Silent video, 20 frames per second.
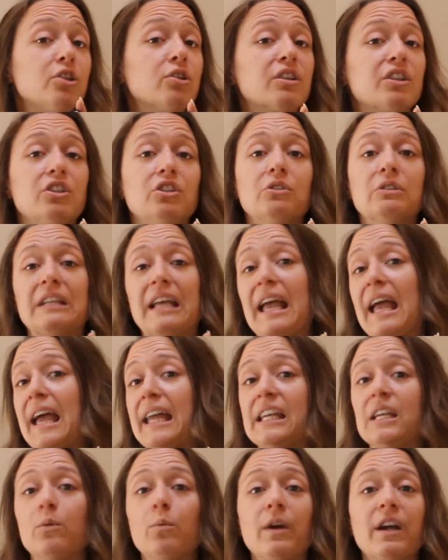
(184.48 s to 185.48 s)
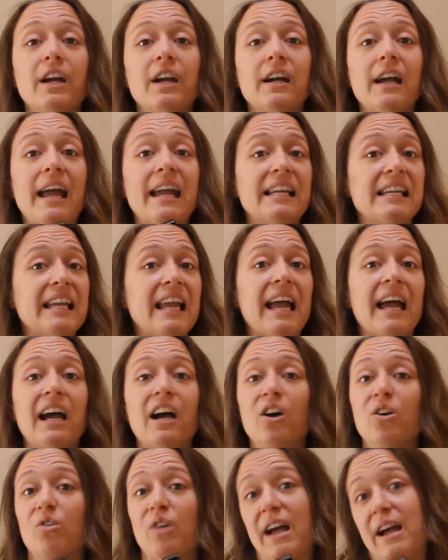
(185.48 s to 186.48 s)
You can use it anywhere,
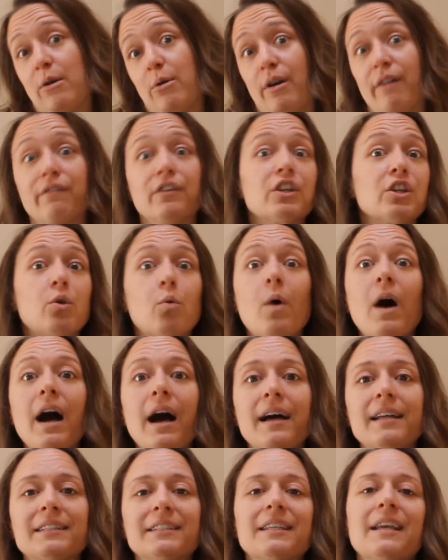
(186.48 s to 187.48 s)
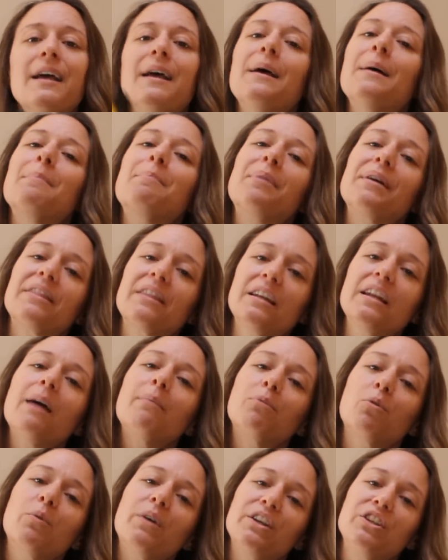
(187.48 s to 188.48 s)
anyhow, however you want, but the
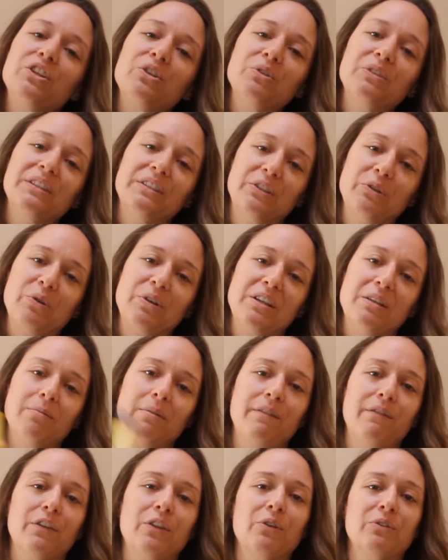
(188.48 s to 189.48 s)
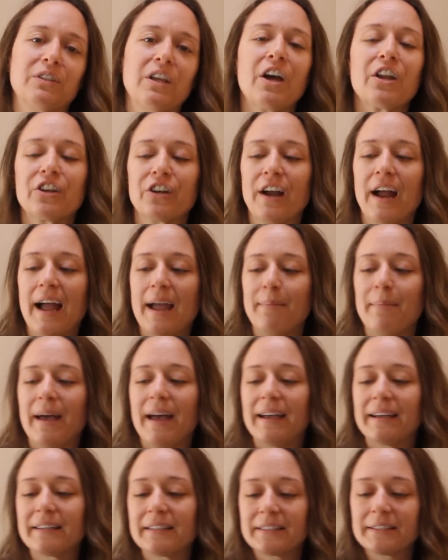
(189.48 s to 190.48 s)
number one use is going to be for those under eye
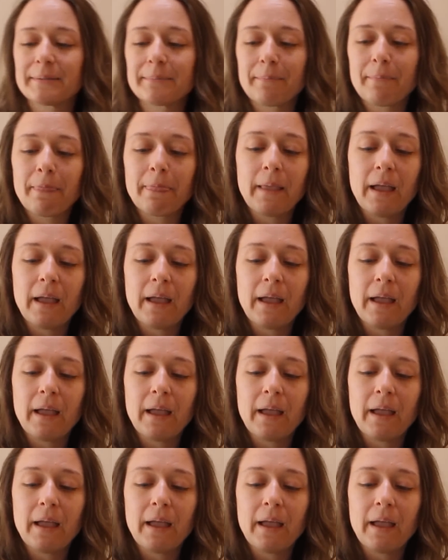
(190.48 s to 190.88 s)
bags.